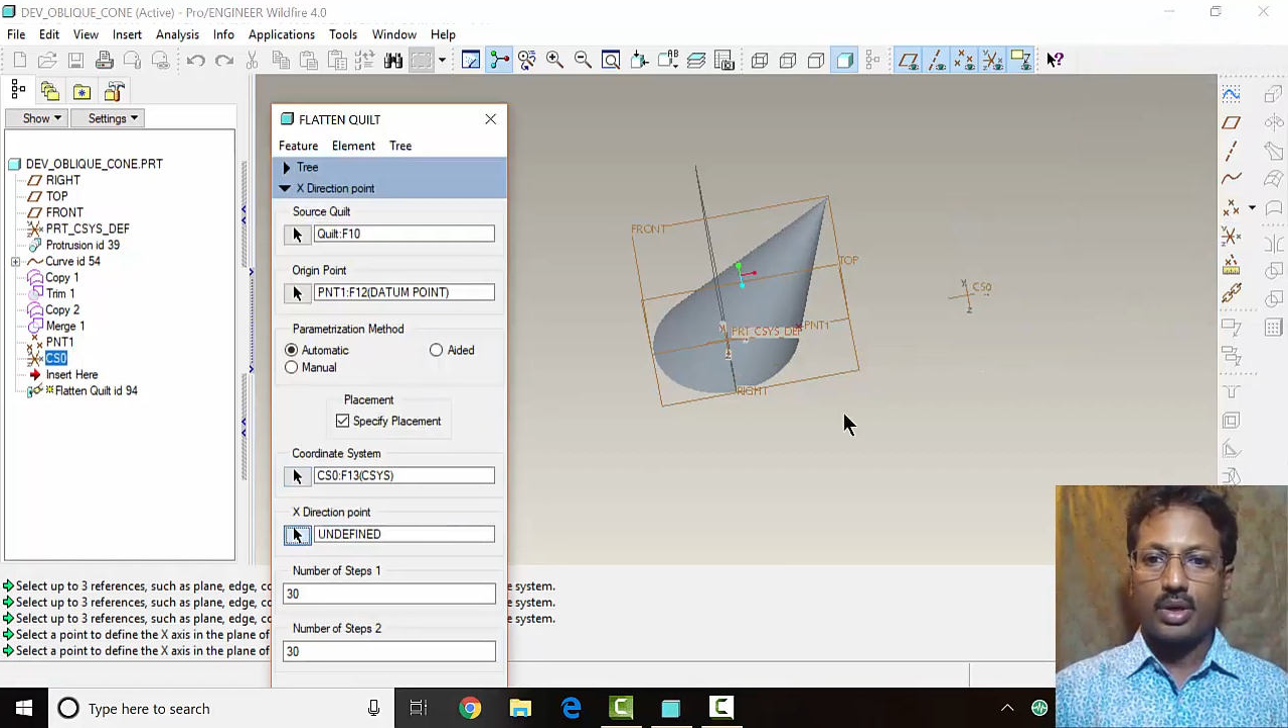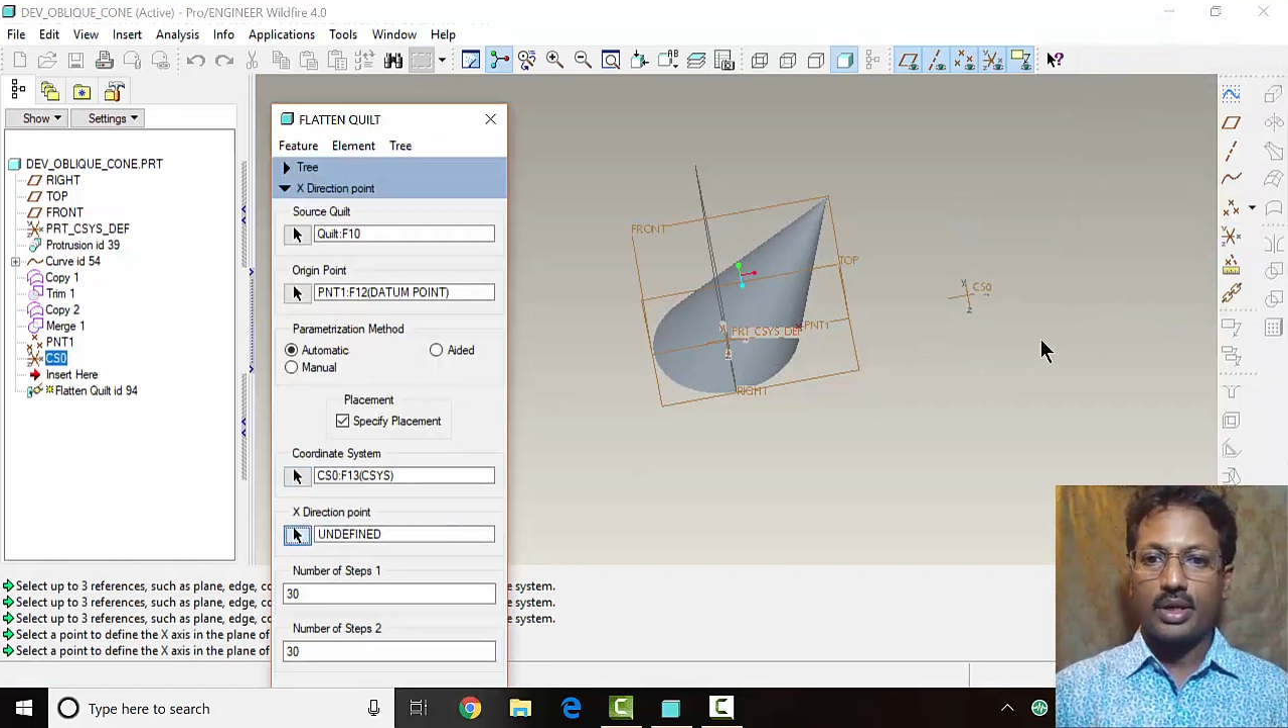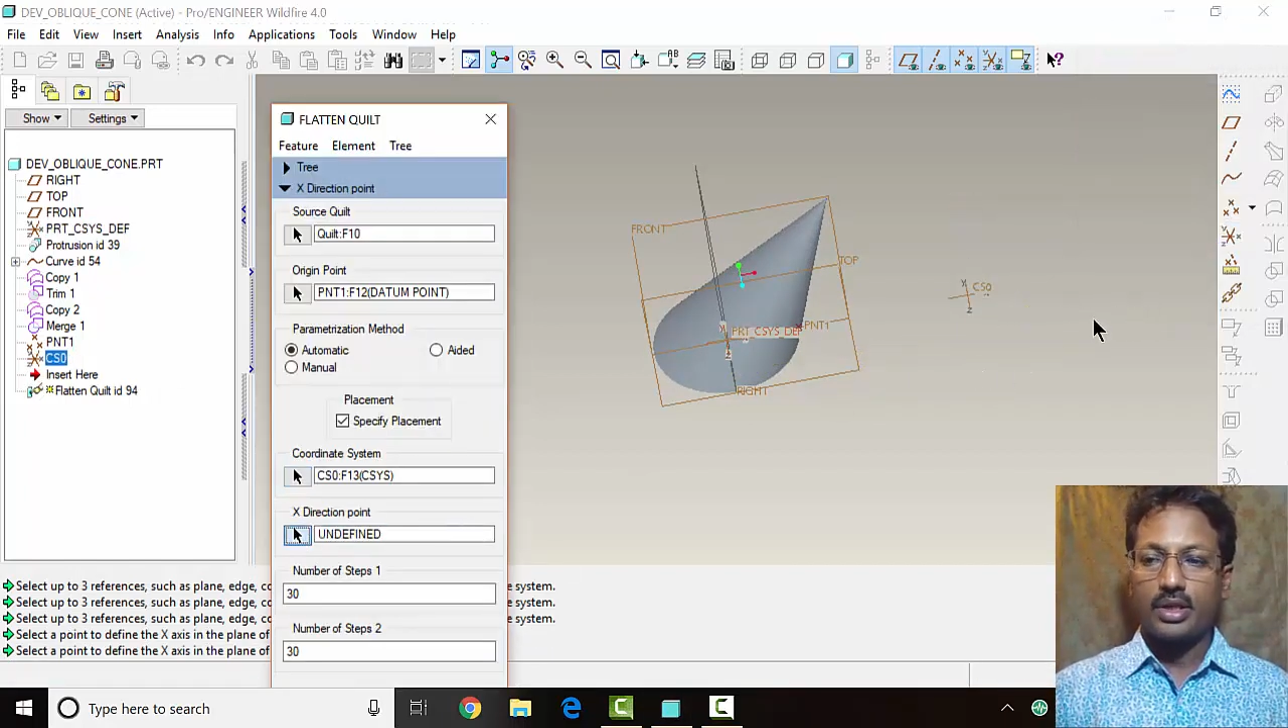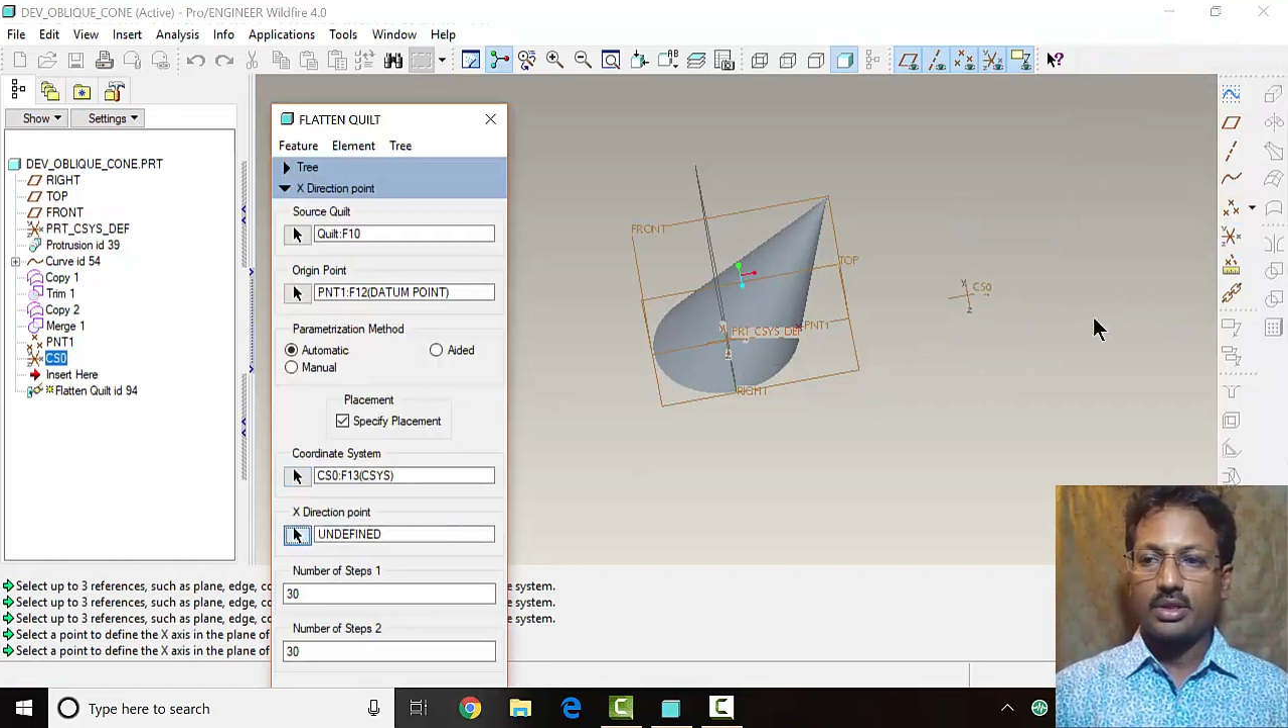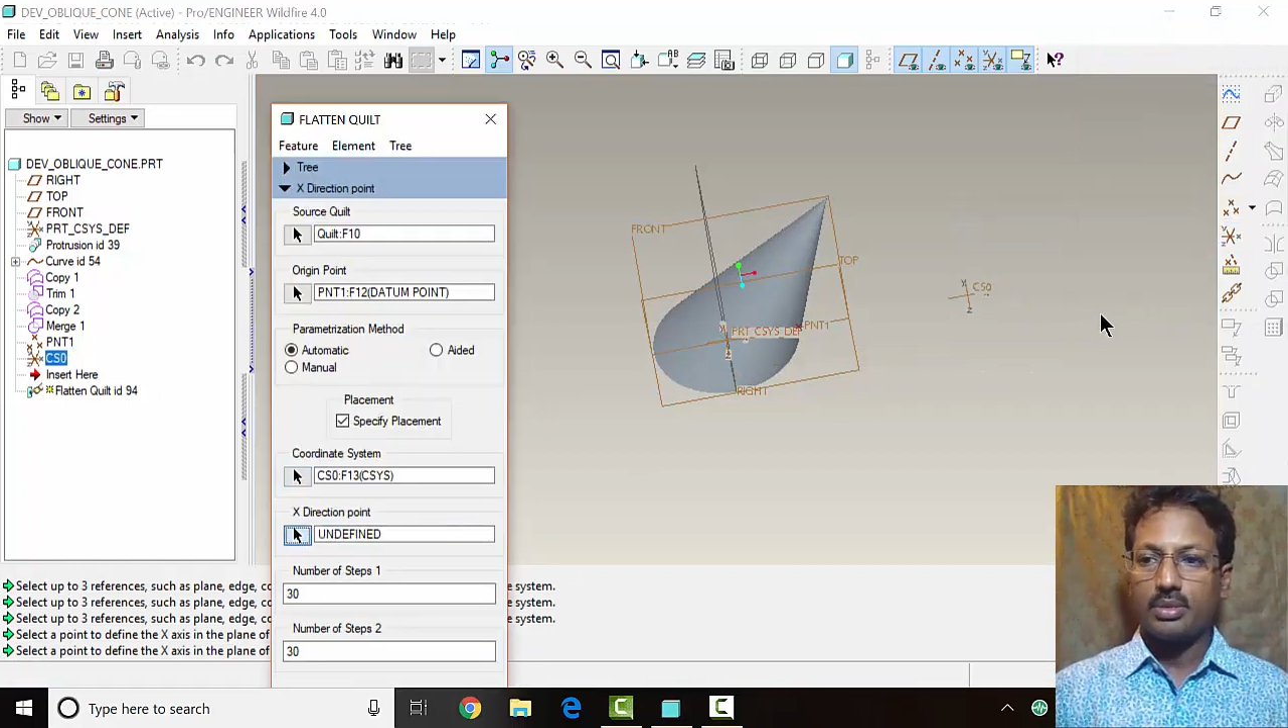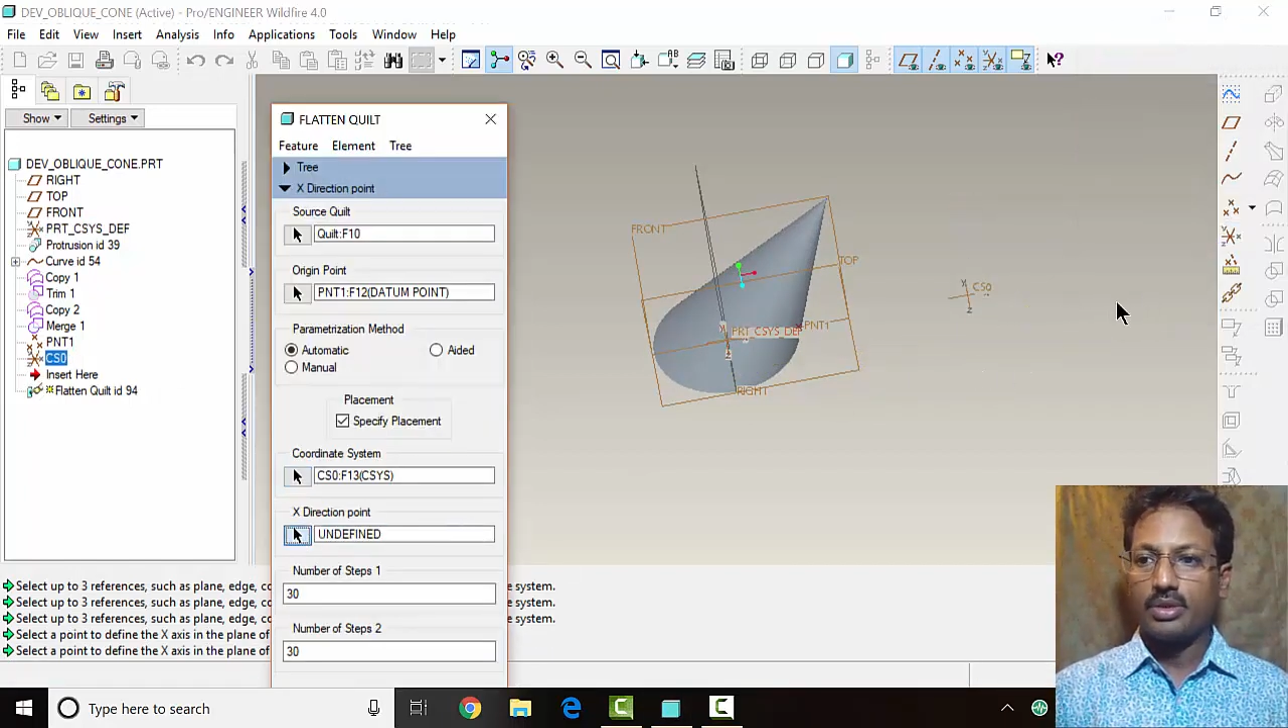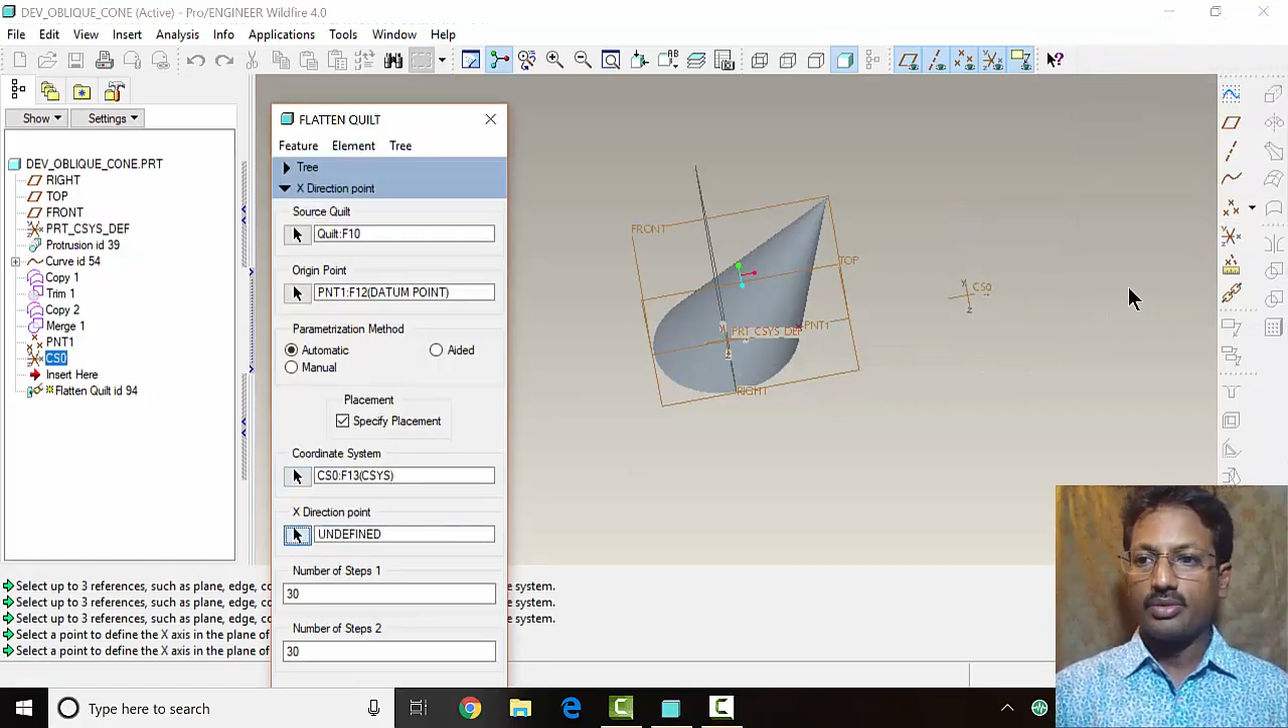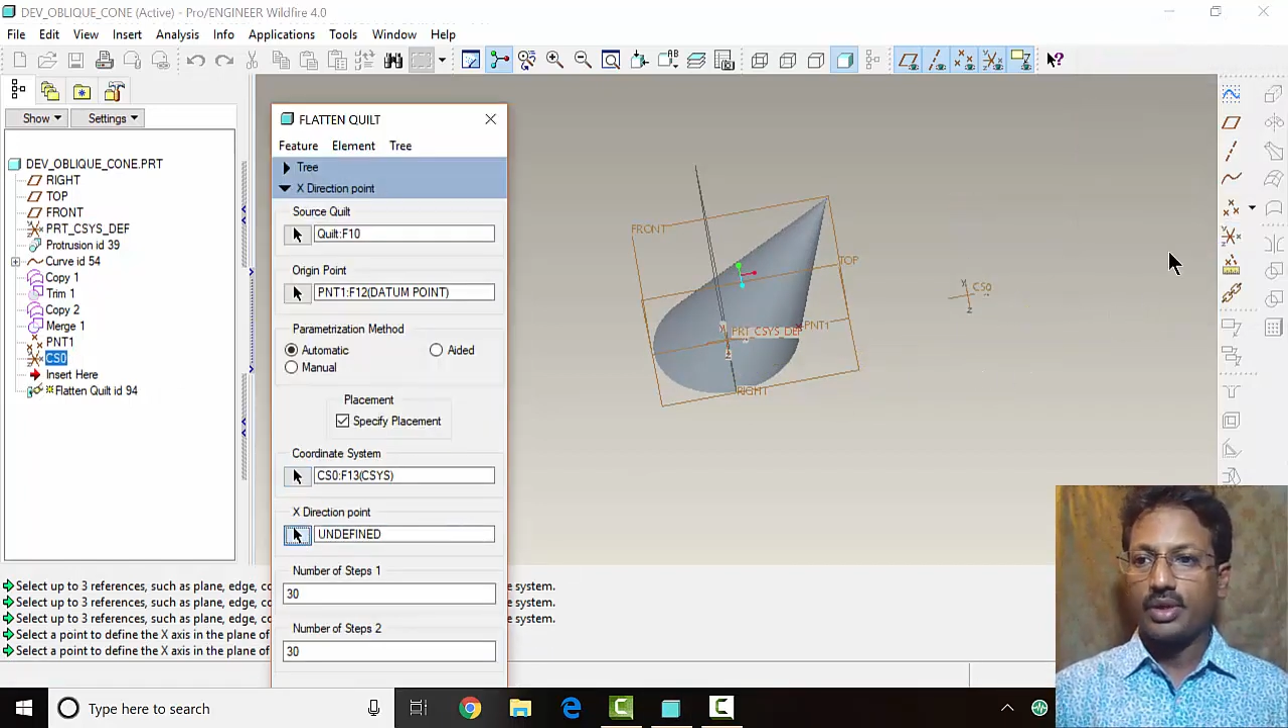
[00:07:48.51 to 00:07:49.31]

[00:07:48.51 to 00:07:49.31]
point has to be